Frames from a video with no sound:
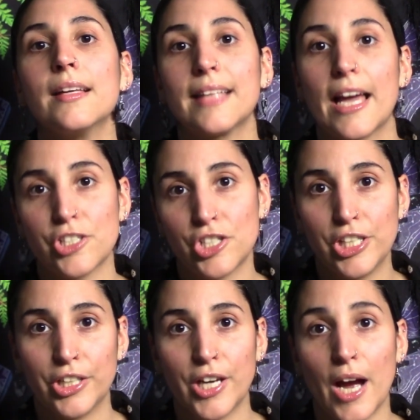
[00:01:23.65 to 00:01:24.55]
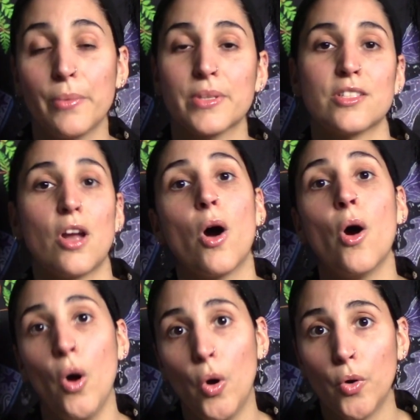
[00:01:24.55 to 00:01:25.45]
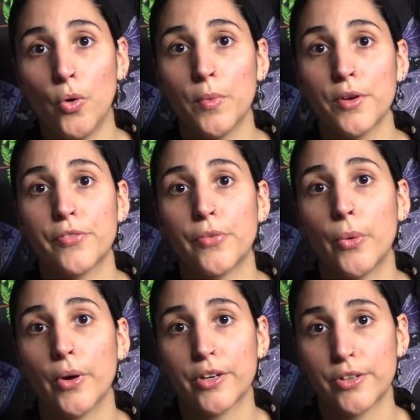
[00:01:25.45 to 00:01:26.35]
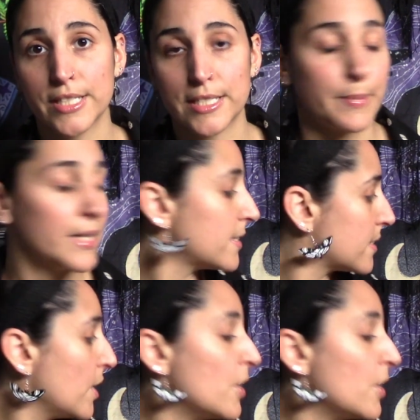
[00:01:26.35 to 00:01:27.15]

Last year I was not home for Christmas,